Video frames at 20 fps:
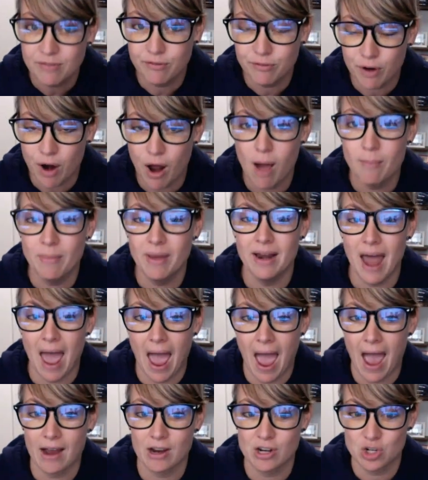from an
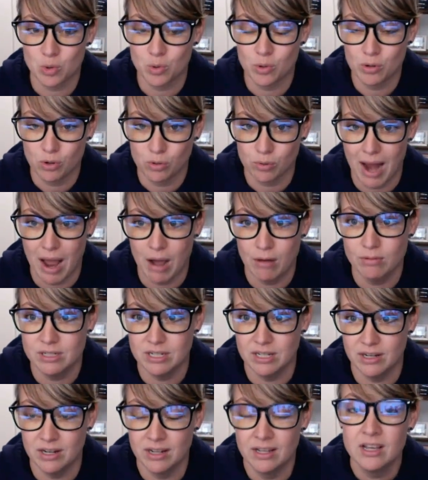actual
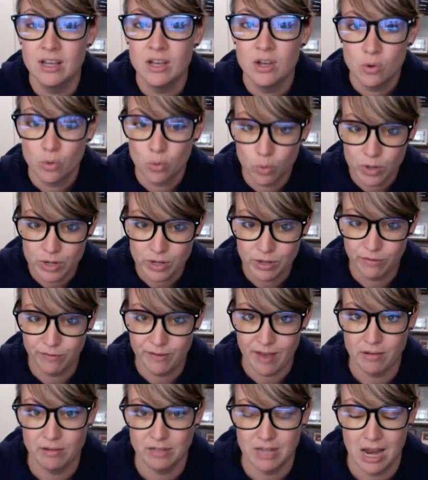grounded, real
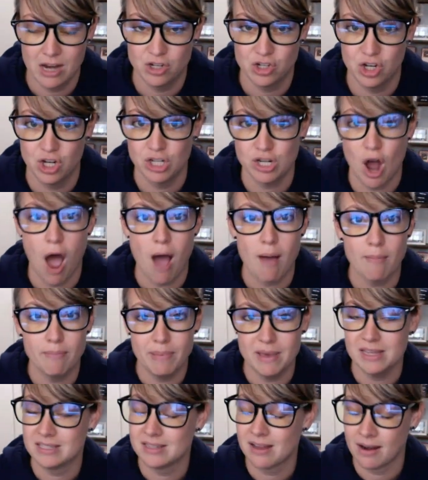foundation, not
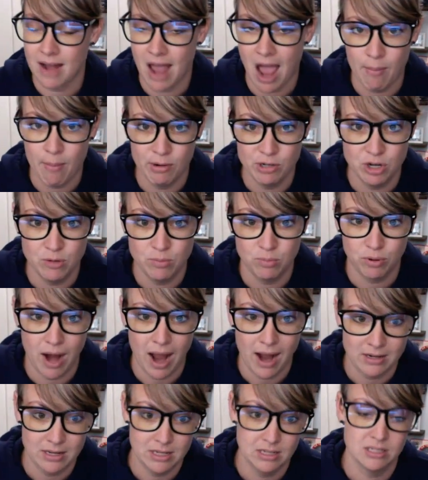based on how much you
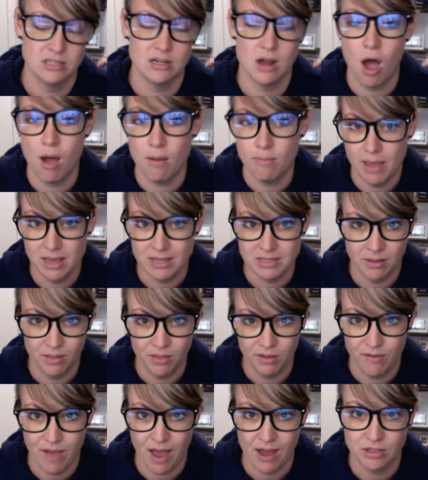practice, not based on
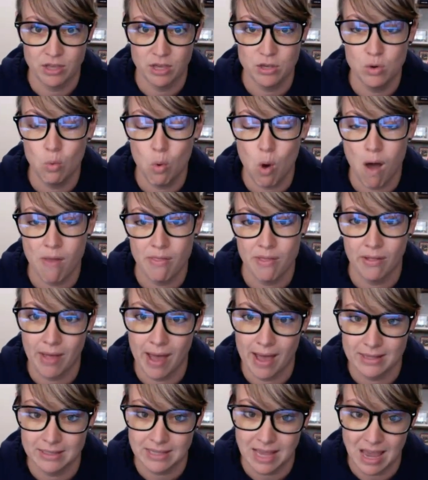the fact that you won the
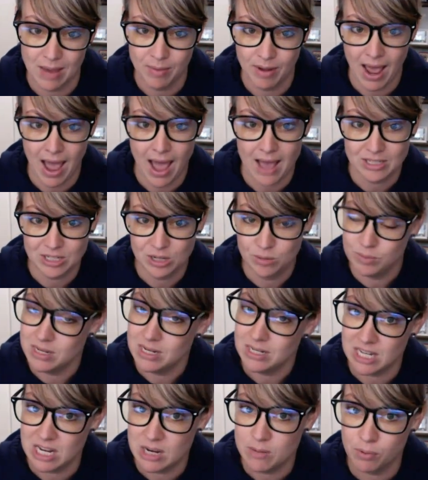last game. It has to be
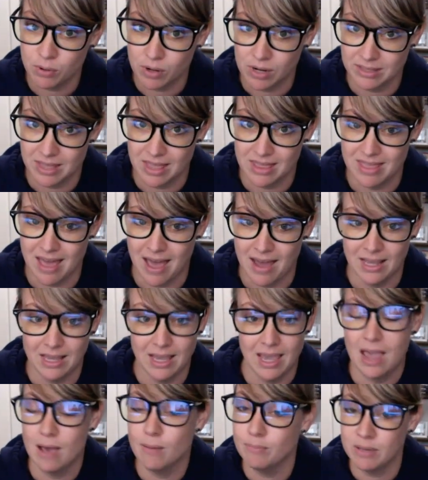deeper than that. It
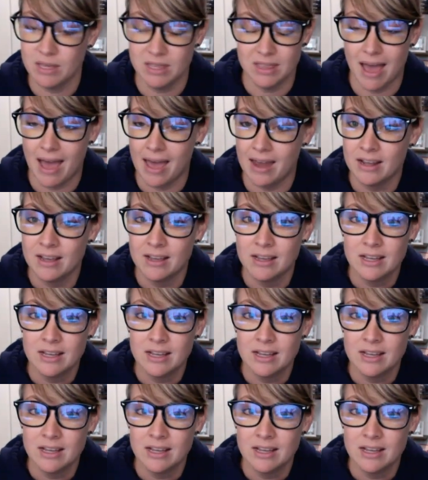can't be that